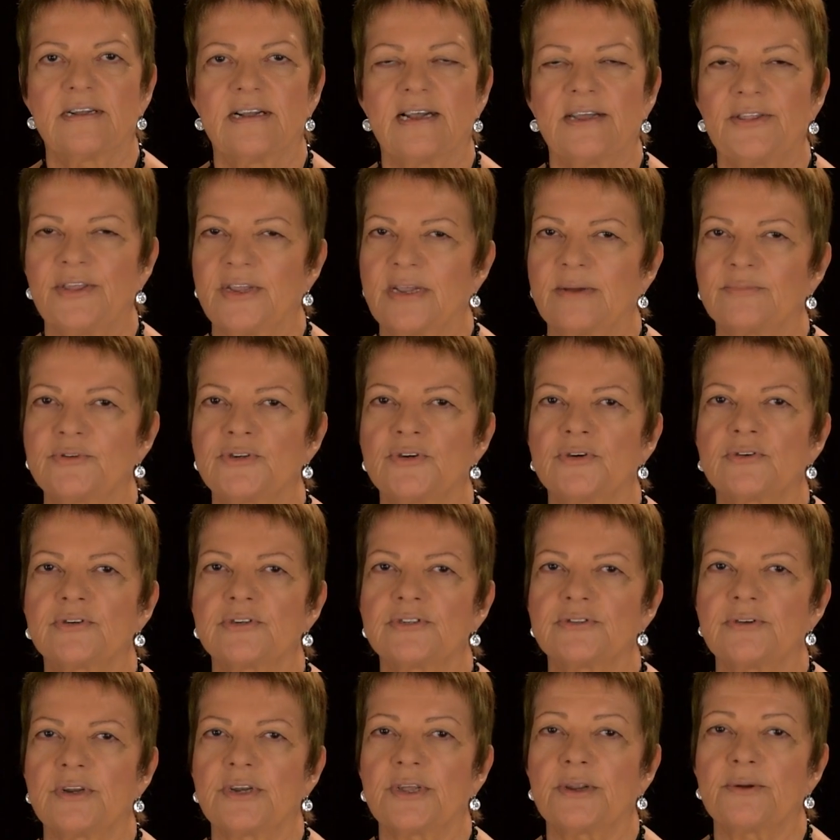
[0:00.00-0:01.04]
I think I'm
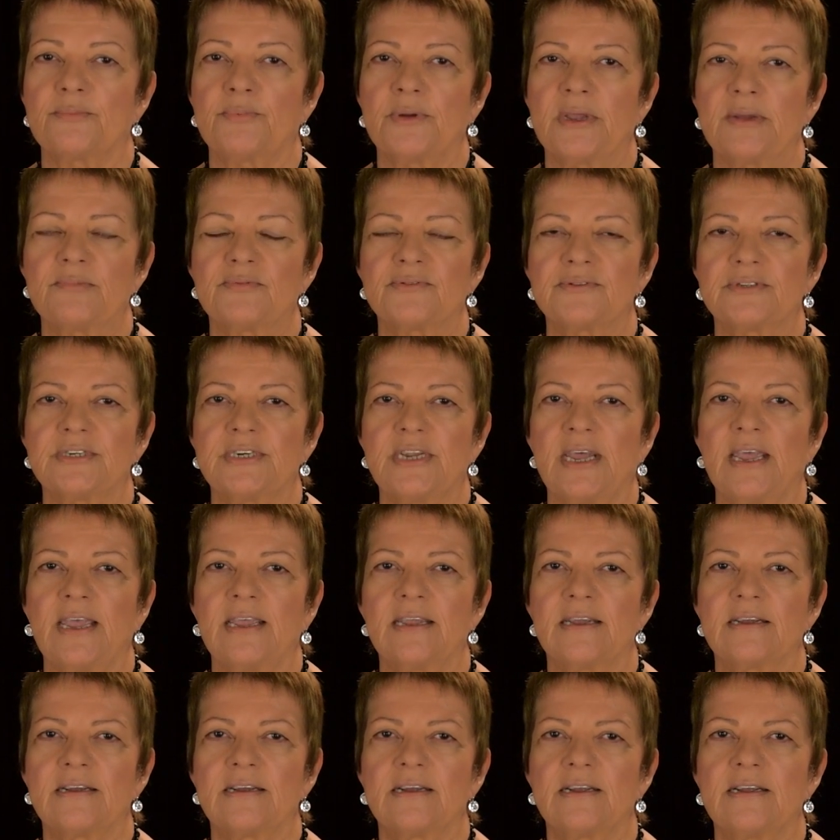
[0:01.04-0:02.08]
talking to a lot of people
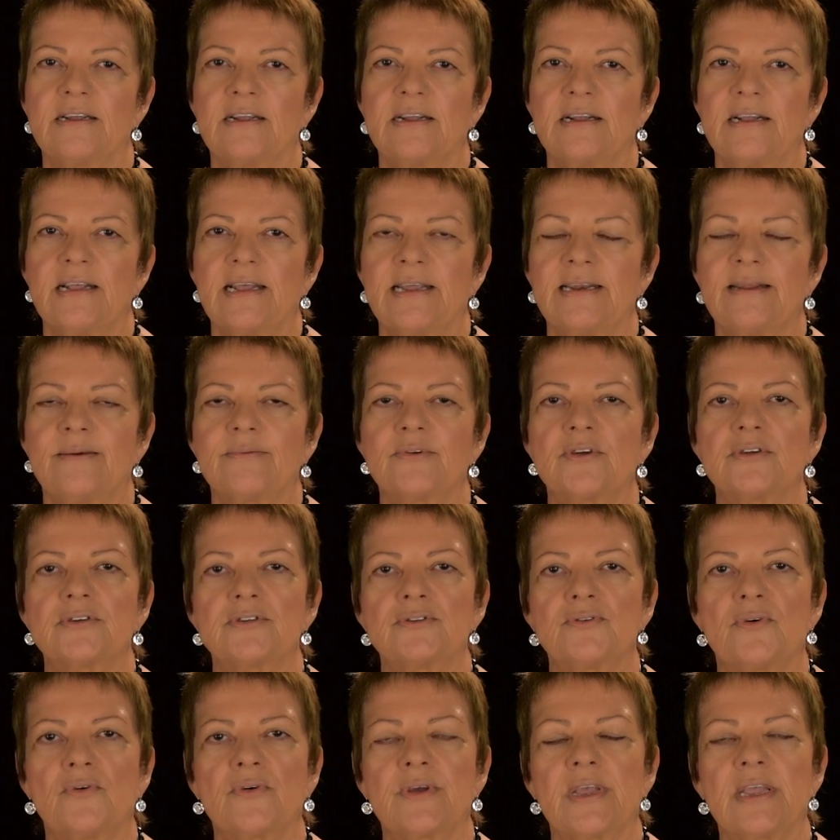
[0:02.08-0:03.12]
today, and I'm not
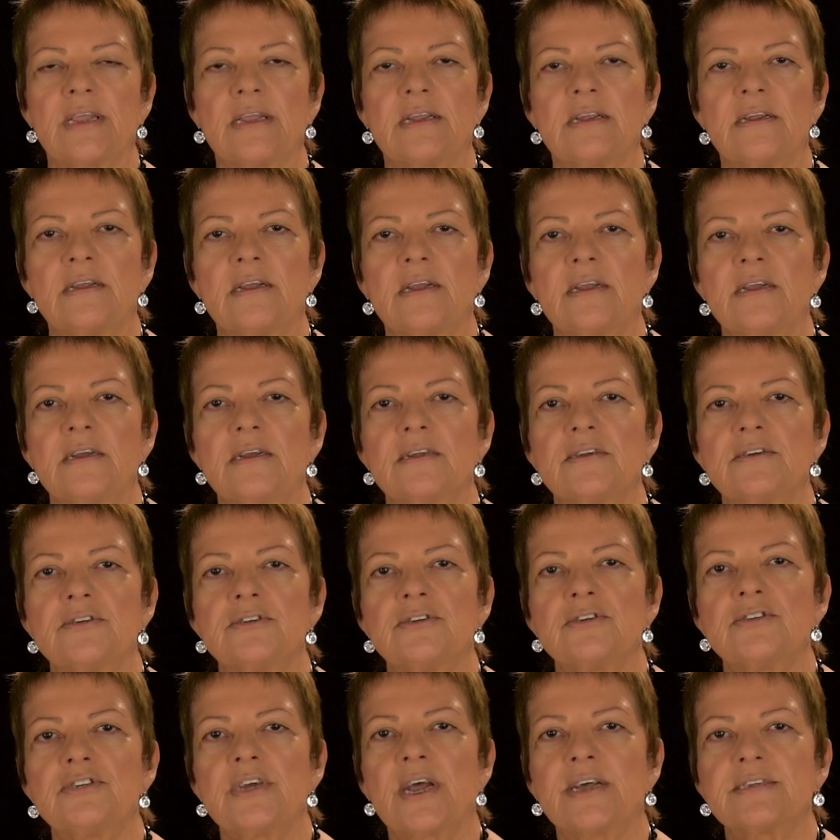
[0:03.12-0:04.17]
talking
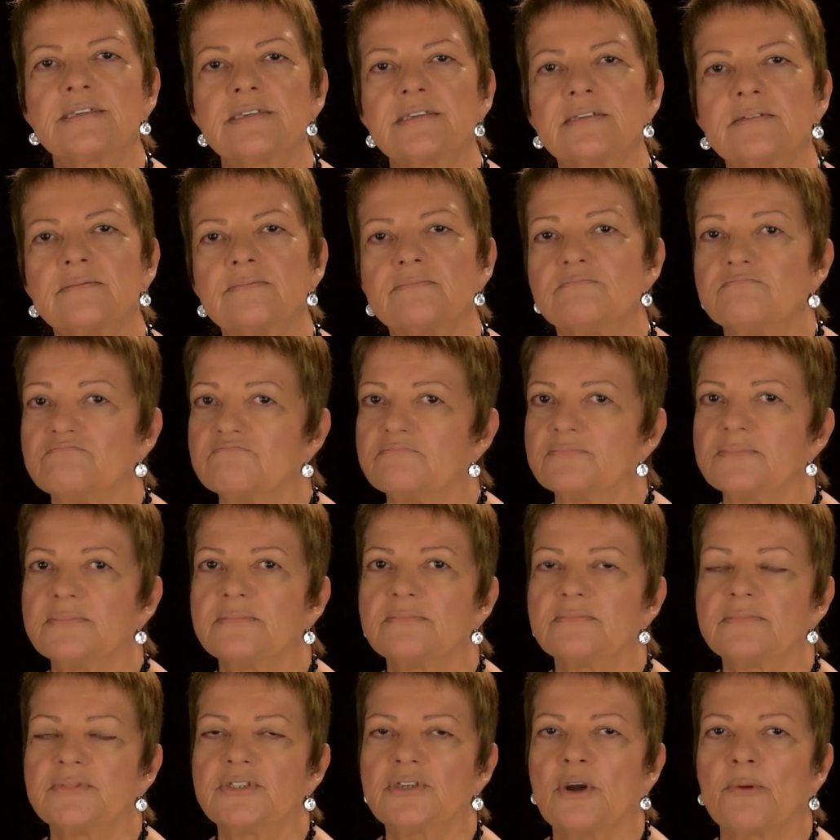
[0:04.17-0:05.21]
to just
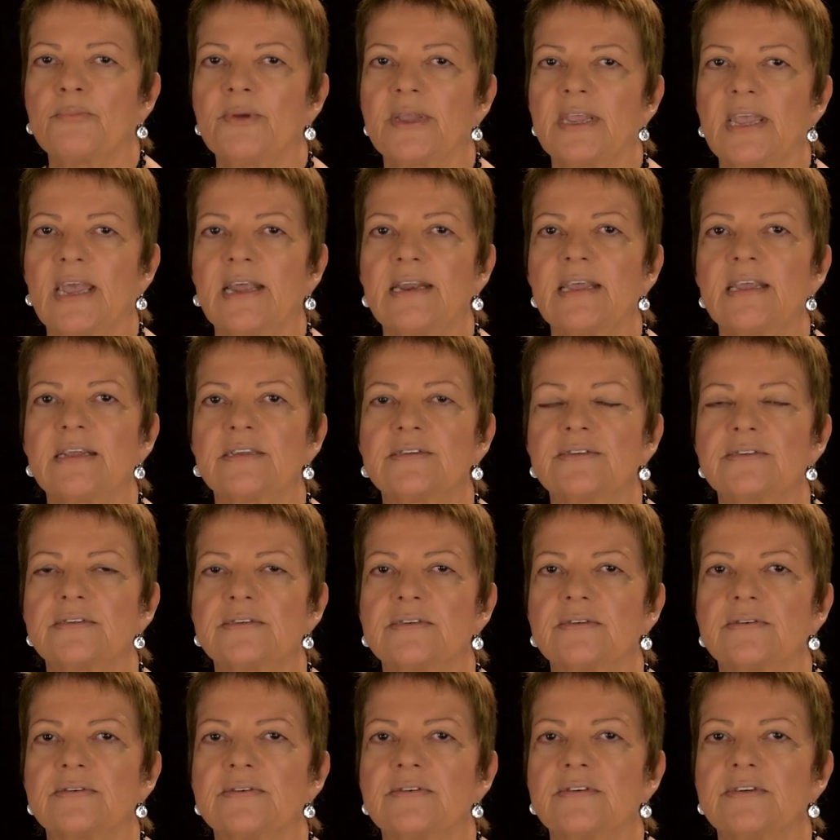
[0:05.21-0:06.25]
shopping
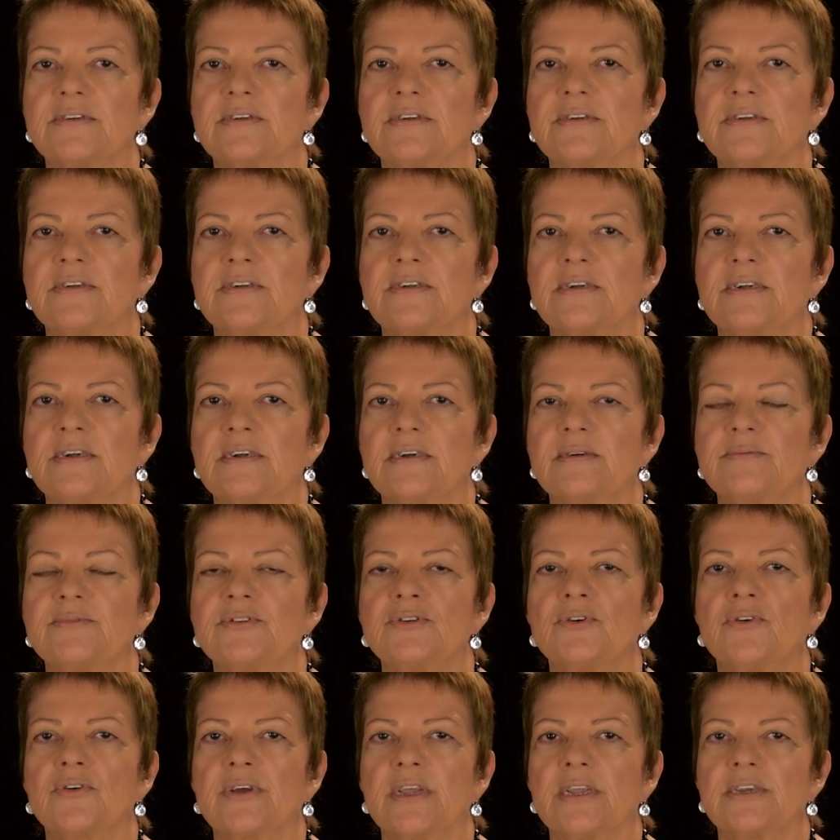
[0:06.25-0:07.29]
addicts. I'm
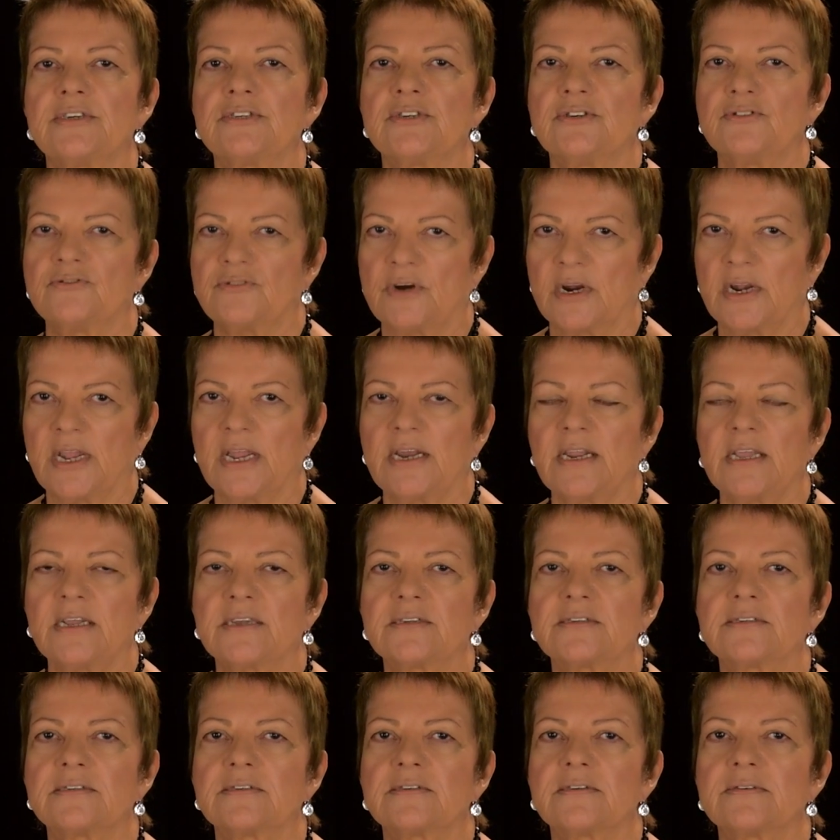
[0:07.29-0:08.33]
talking to drug
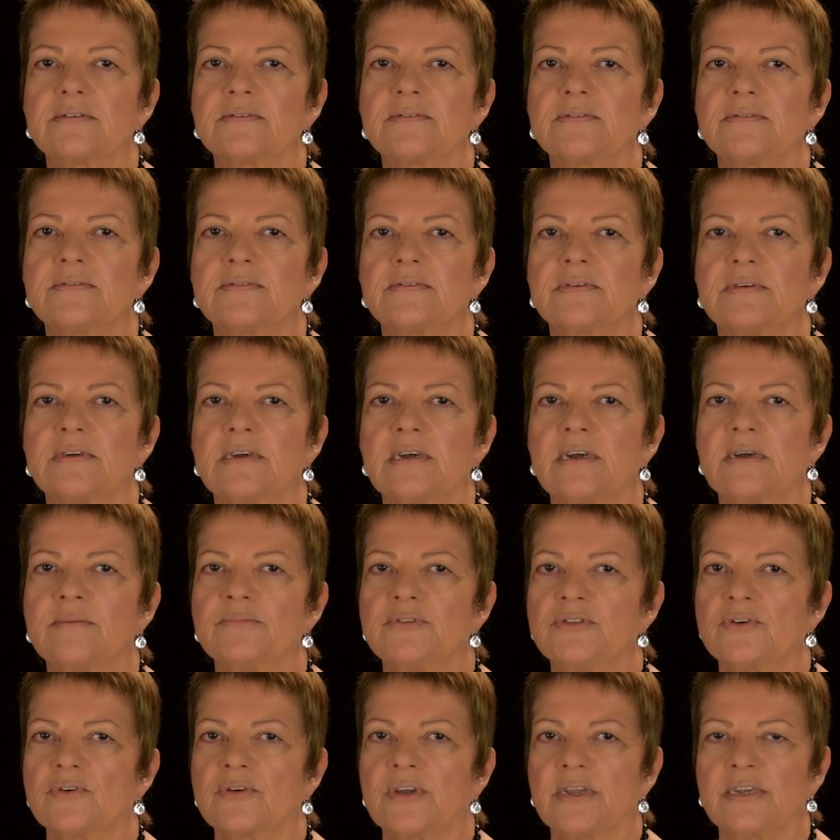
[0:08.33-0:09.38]
addicts. I'm
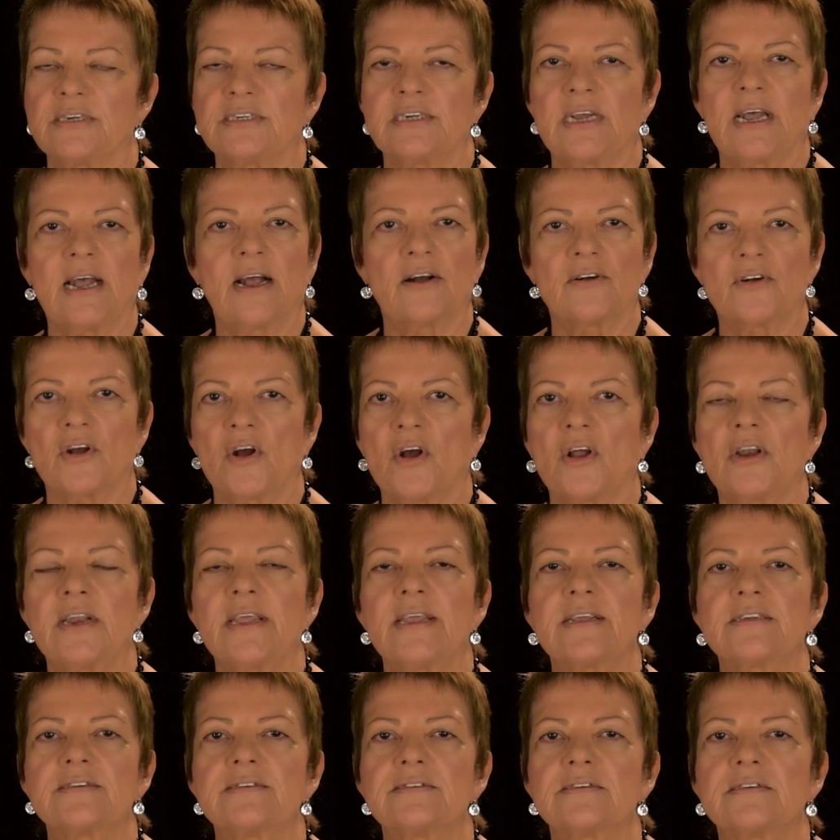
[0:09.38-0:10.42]
talking to
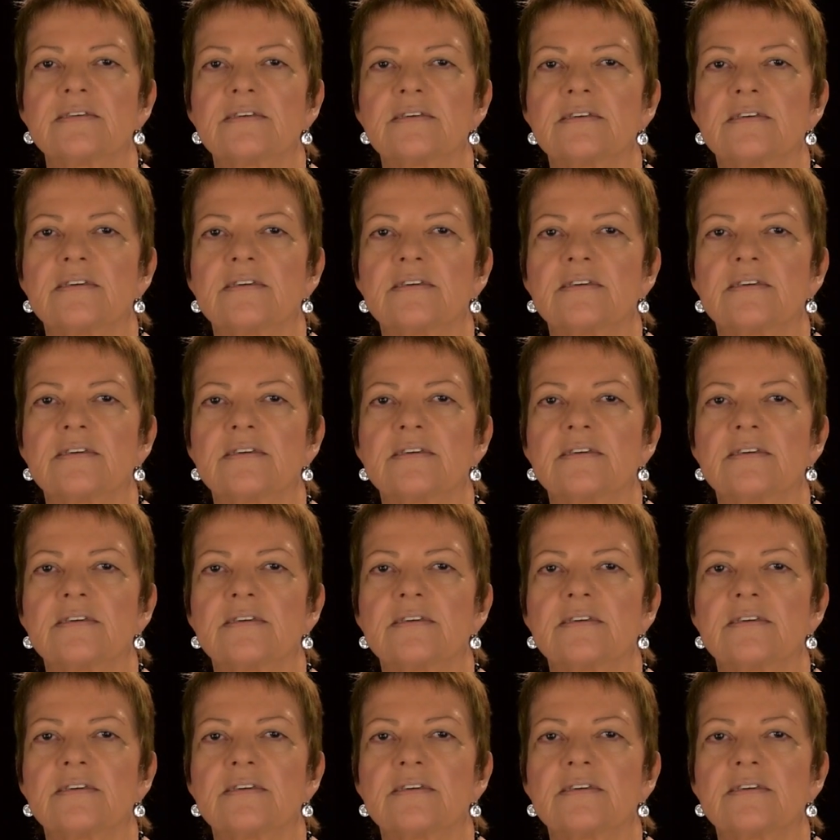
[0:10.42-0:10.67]
alcoholics.